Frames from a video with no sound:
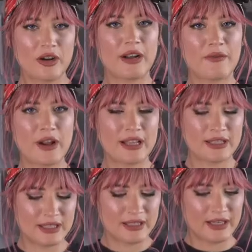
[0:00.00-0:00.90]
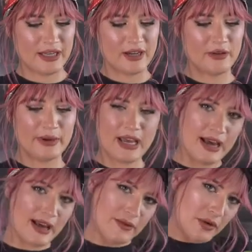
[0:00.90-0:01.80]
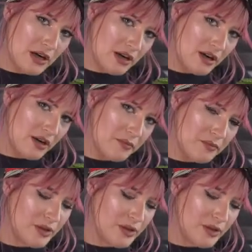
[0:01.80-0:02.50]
All right, friends, here we have our